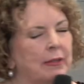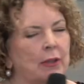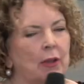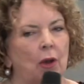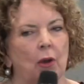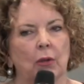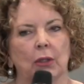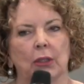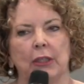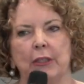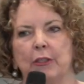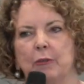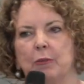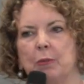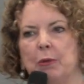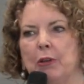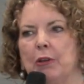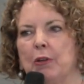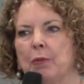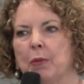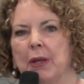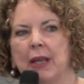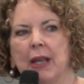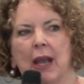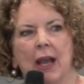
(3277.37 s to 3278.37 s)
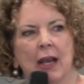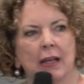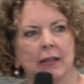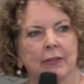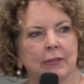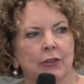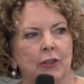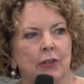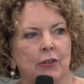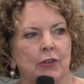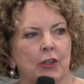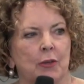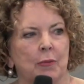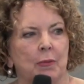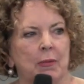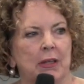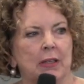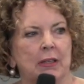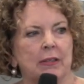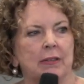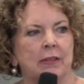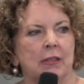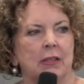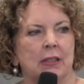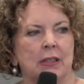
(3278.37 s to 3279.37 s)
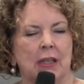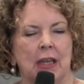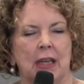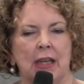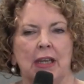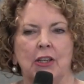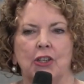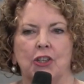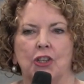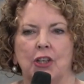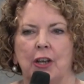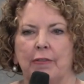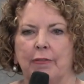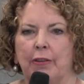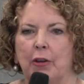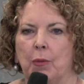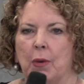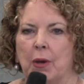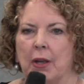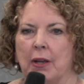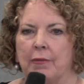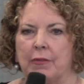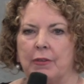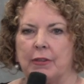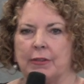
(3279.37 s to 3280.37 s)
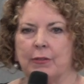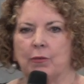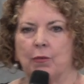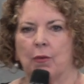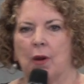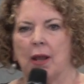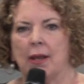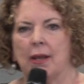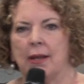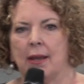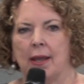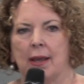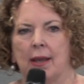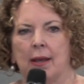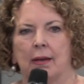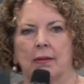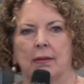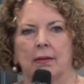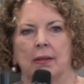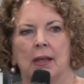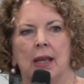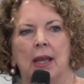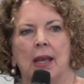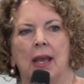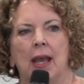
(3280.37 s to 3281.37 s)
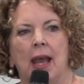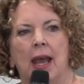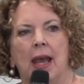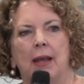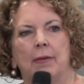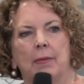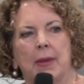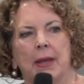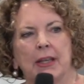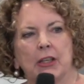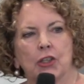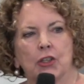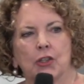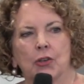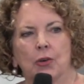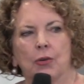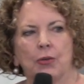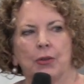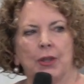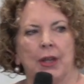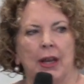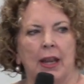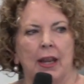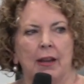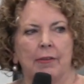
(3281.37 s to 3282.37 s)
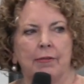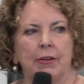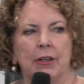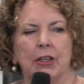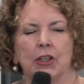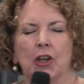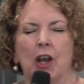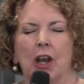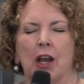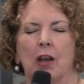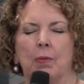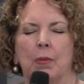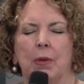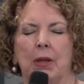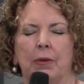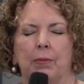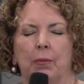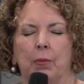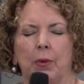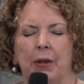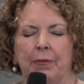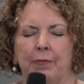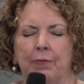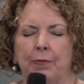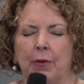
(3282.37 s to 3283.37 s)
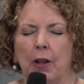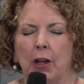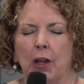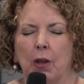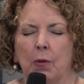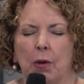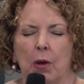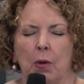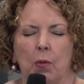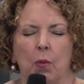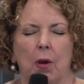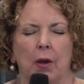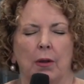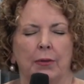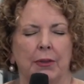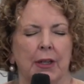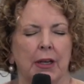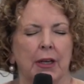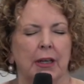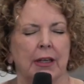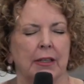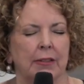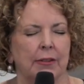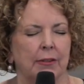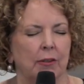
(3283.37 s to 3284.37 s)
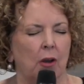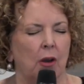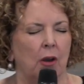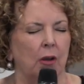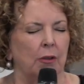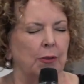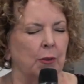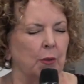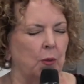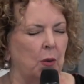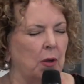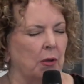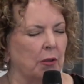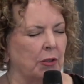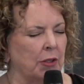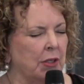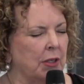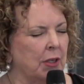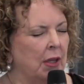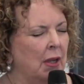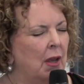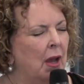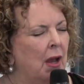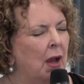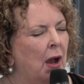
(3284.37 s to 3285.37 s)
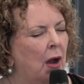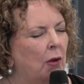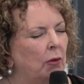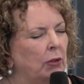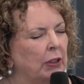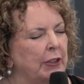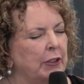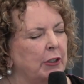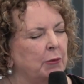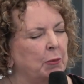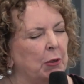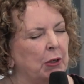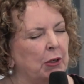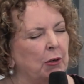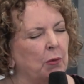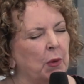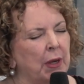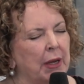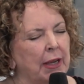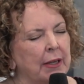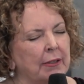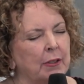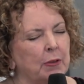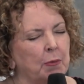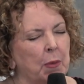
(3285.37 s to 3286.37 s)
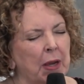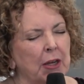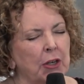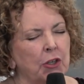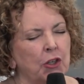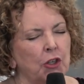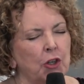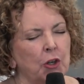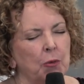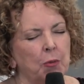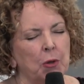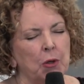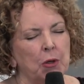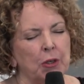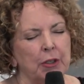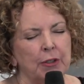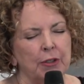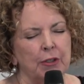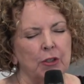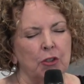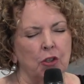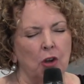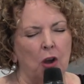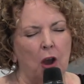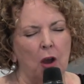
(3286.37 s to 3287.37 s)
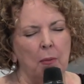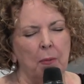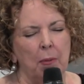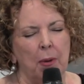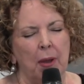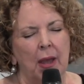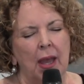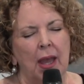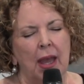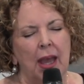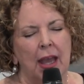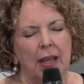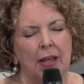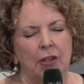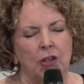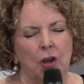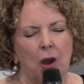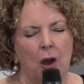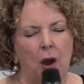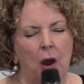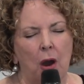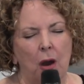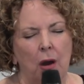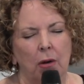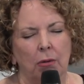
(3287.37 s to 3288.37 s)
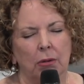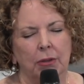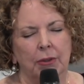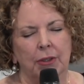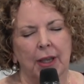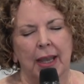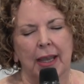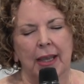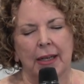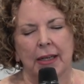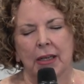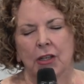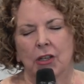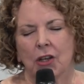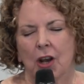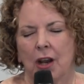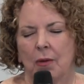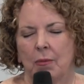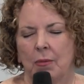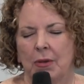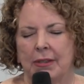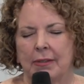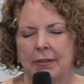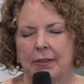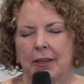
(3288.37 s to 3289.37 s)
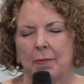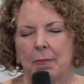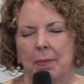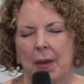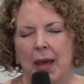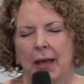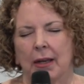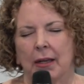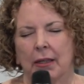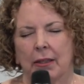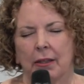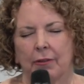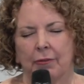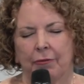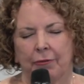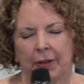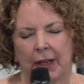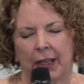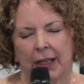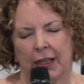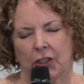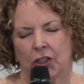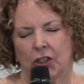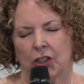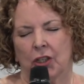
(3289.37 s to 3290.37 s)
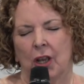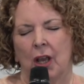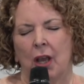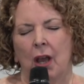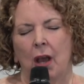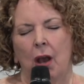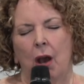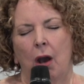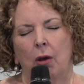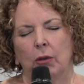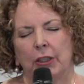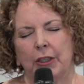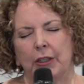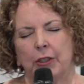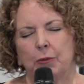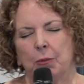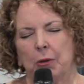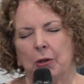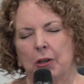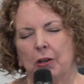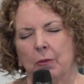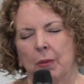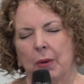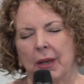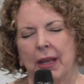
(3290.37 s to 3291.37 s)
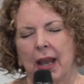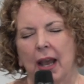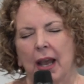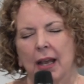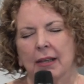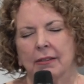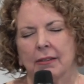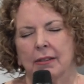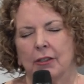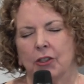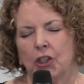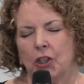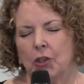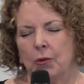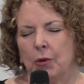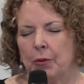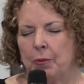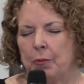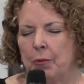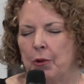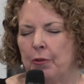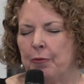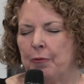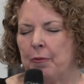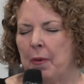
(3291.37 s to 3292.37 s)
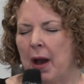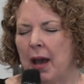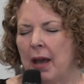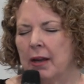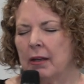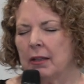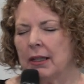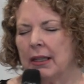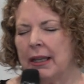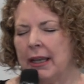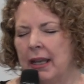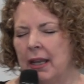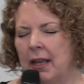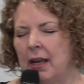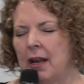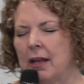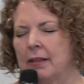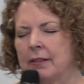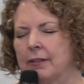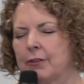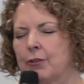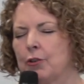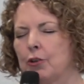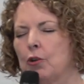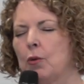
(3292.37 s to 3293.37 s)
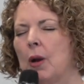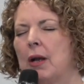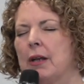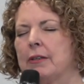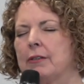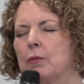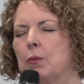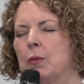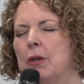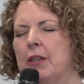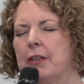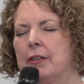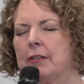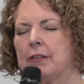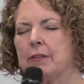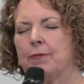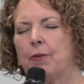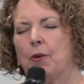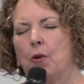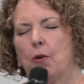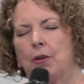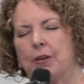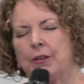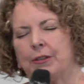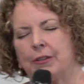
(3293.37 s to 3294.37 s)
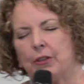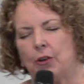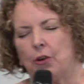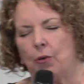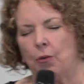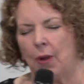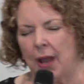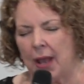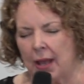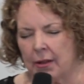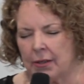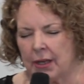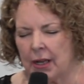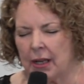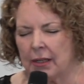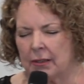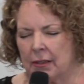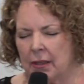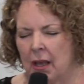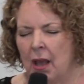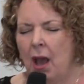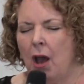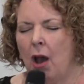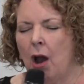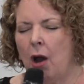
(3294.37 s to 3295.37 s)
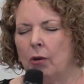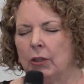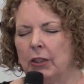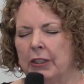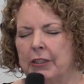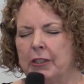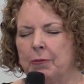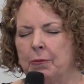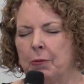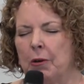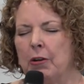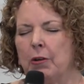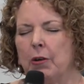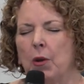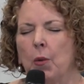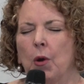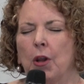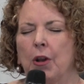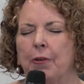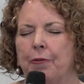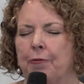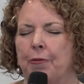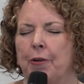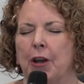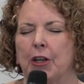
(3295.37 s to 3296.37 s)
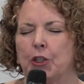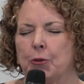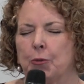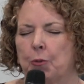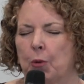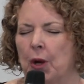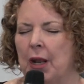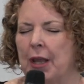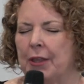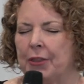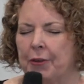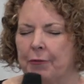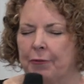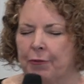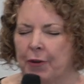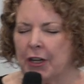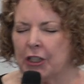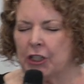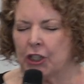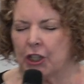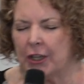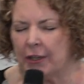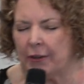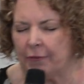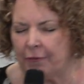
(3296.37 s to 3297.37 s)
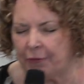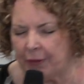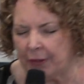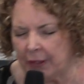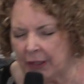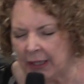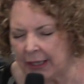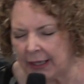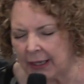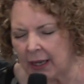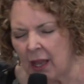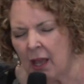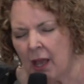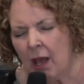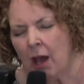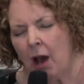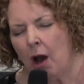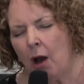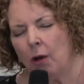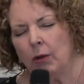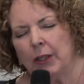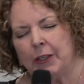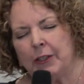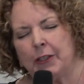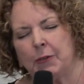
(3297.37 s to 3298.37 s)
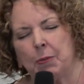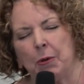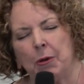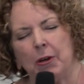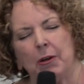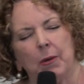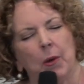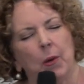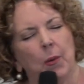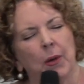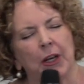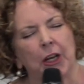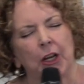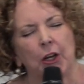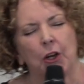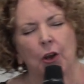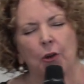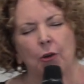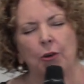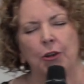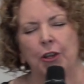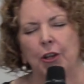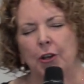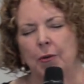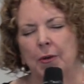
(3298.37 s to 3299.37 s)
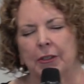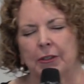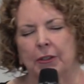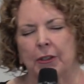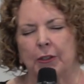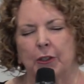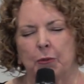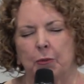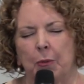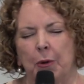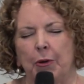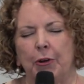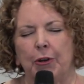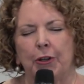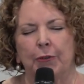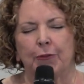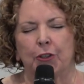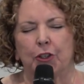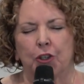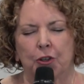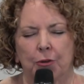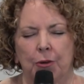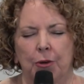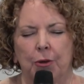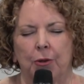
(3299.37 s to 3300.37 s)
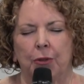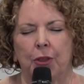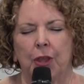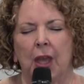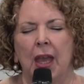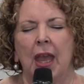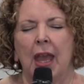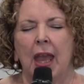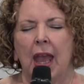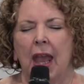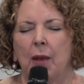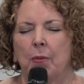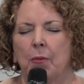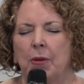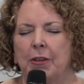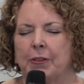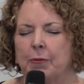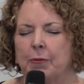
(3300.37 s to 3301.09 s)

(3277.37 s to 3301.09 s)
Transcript: So Holy Spirit, we ask you to minister to each and every one of us right now and make sure that every time we follow a want, that it is God's want. Holy Spirit, we expect you to put a stop and a halt any time we step out in the flesh. Holy Spirit, we ask that you would move mightily in us, through us, with us, for us and around us. Holy Spirit, we want a fresh breath, a fresh infilling. Holy Spirit, we want to know you as the Spirit of truth. And we